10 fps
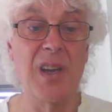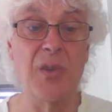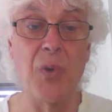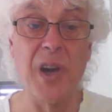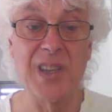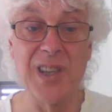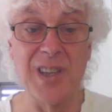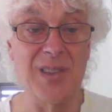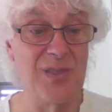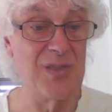The white
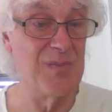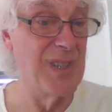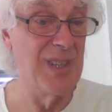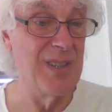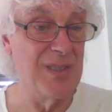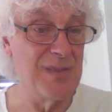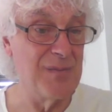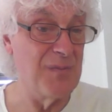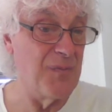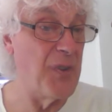king is
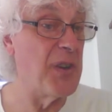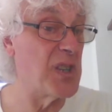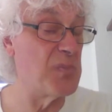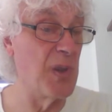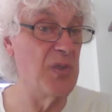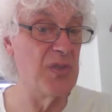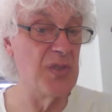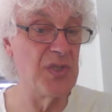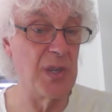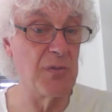very exposed in
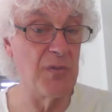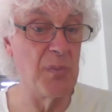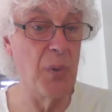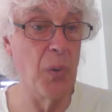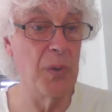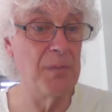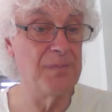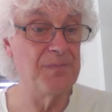the centre of the board,